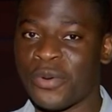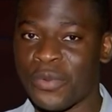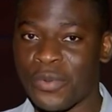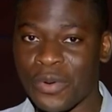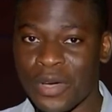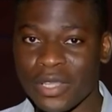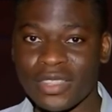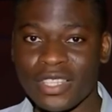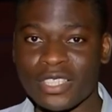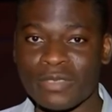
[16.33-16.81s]

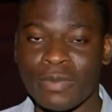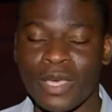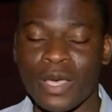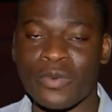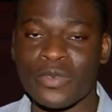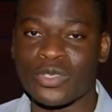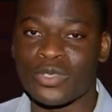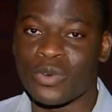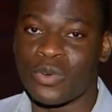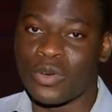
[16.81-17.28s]
what this
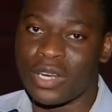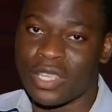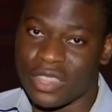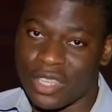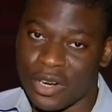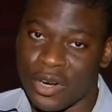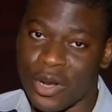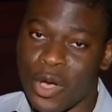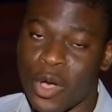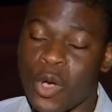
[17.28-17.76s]
man was doing
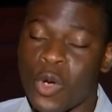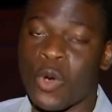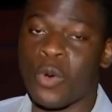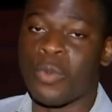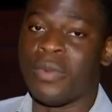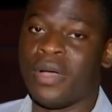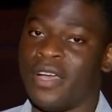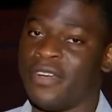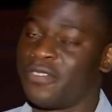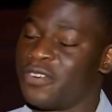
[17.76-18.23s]
in their
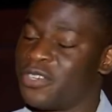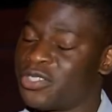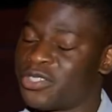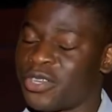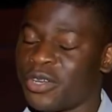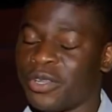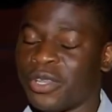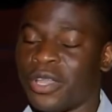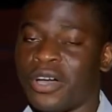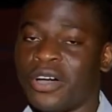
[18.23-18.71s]
home for
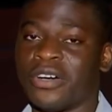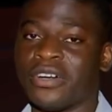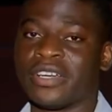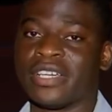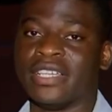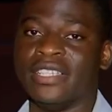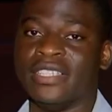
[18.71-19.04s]
so long.